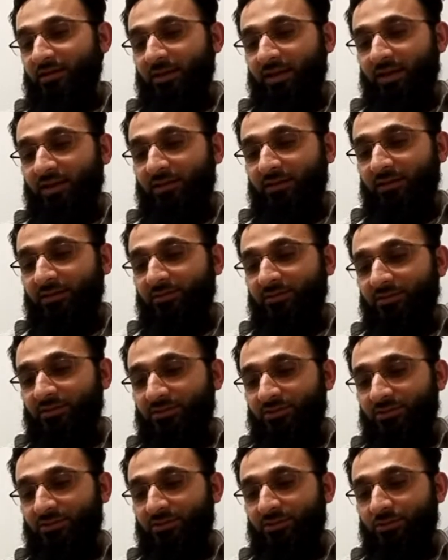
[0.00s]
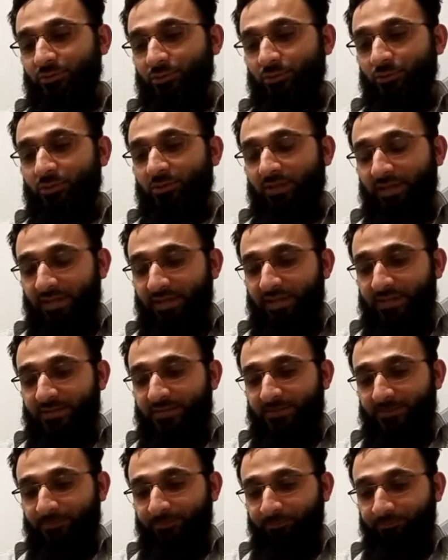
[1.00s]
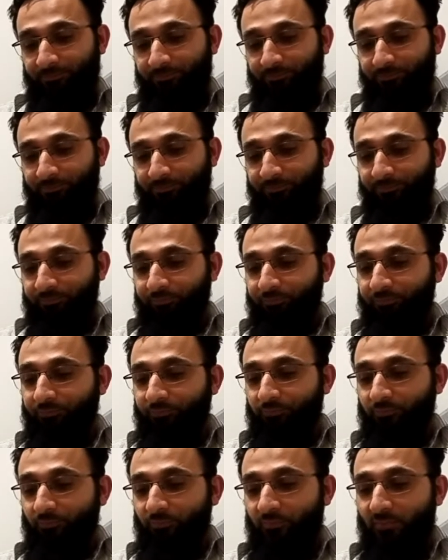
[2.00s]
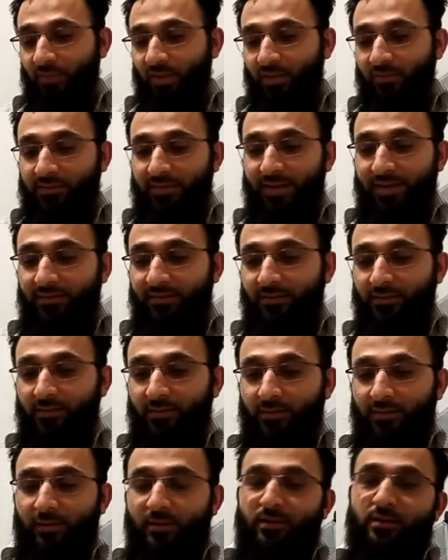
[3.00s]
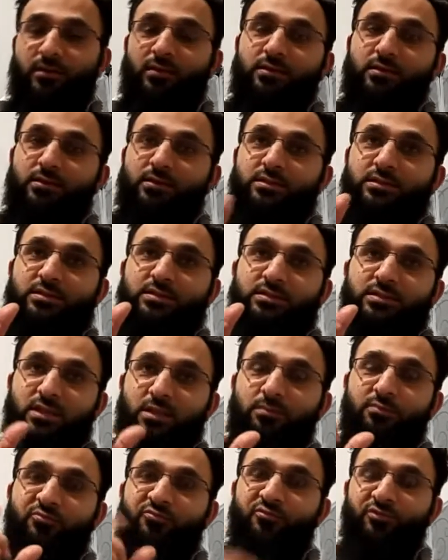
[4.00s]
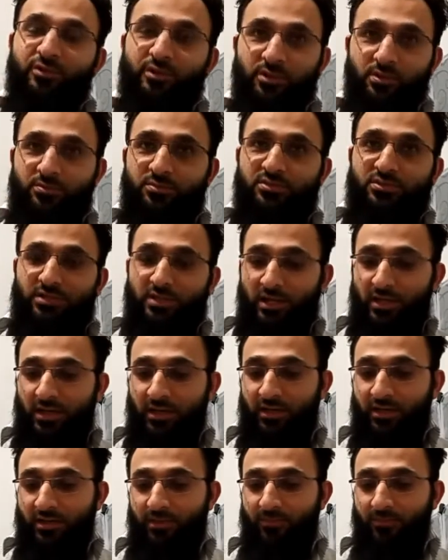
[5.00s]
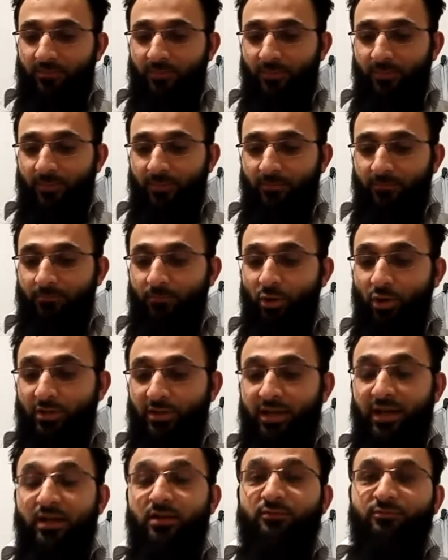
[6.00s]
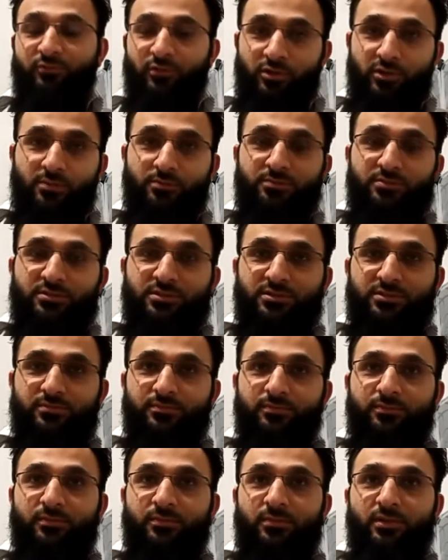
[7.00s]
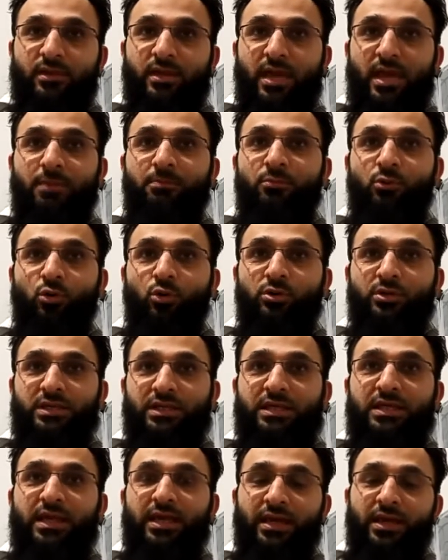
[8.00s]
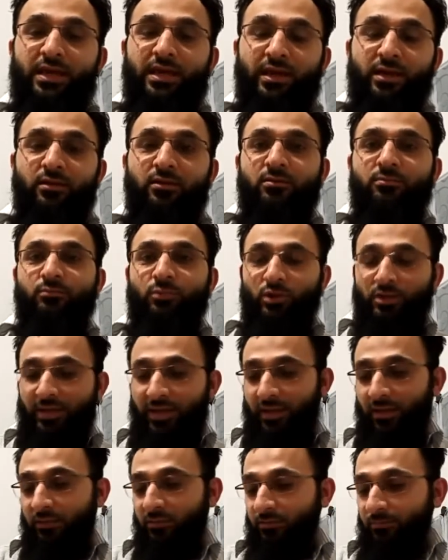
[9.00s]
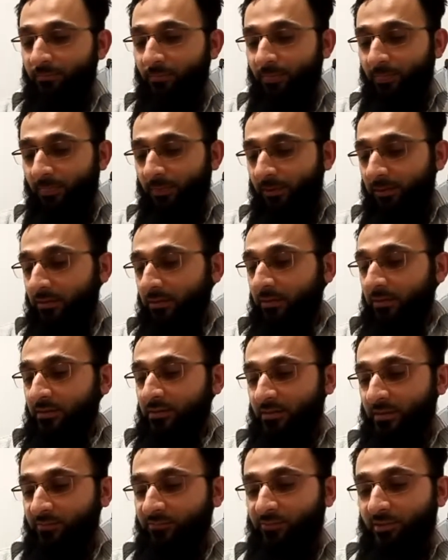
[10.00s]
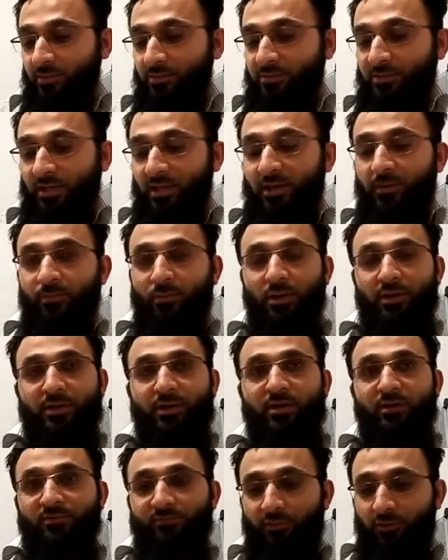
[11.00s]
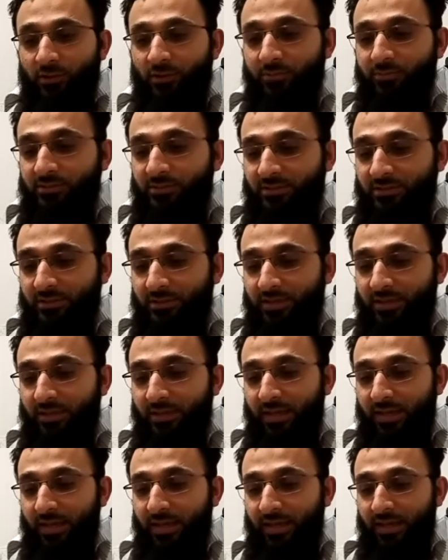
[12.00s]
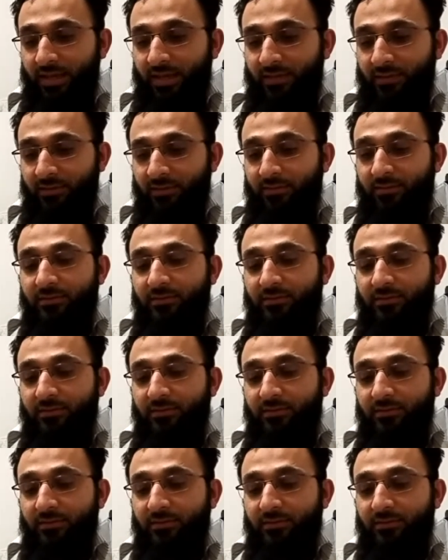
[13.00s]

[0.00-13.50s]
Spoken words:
an interesting rule is that some verbs are modal verbs, modal, modal. Some verbs are modal verbs, and